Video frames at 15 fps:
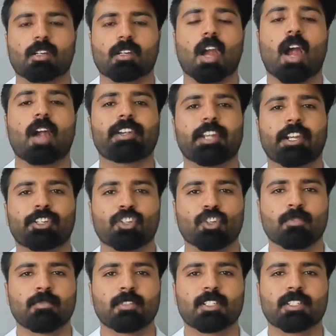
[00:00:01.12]
cardiac
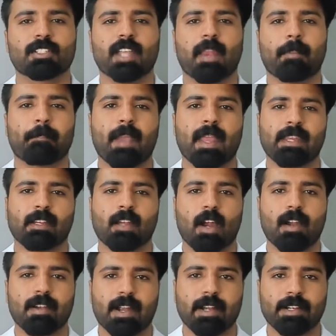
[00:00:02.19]
tumors and
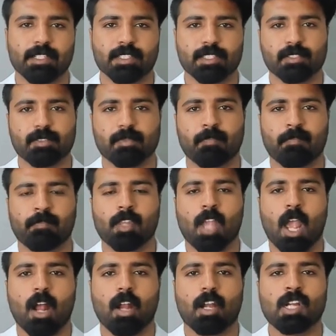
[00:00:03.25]
pericarditis.
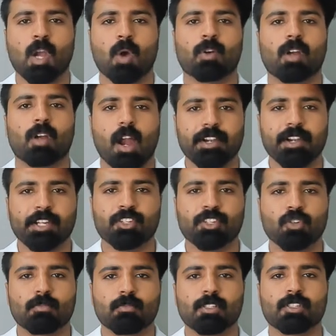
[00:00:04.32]
Now, cardiac
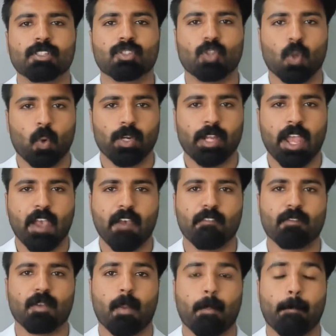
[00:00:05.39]
tumors don't
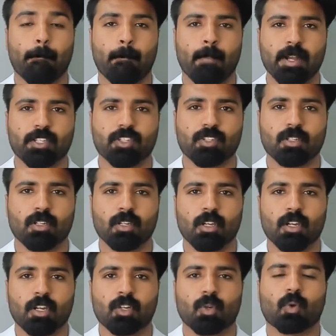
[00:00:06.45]
have much
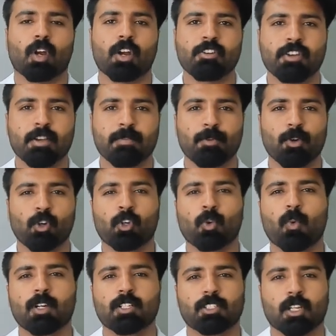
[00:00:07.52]
to contribute
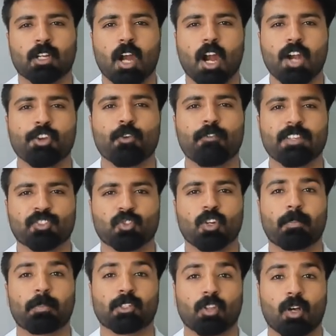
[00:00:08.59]
towards the
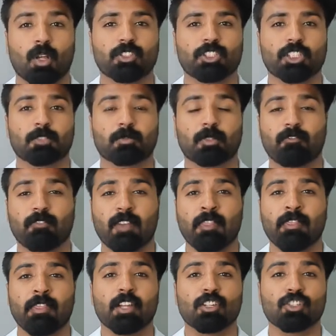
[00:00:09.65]
cardiovascular pathologies, but
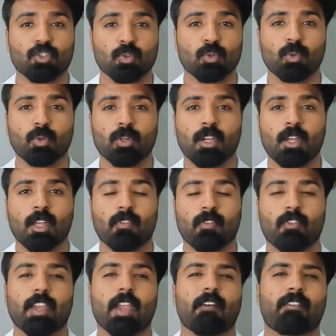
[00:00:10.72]
when they do,
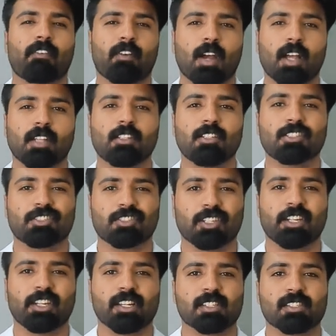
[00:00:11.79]
they have rather
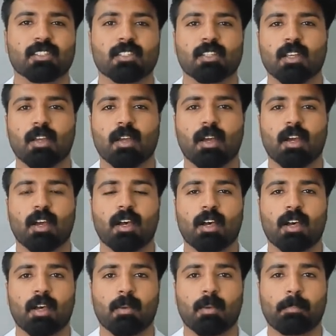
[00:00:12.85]
serious
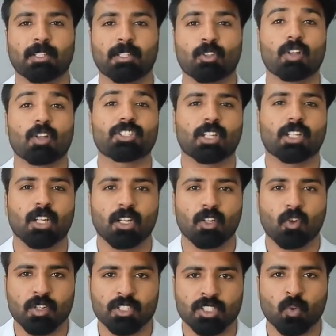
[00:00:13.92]
pathological
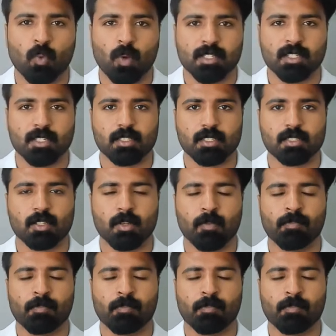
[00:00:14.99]
consequences.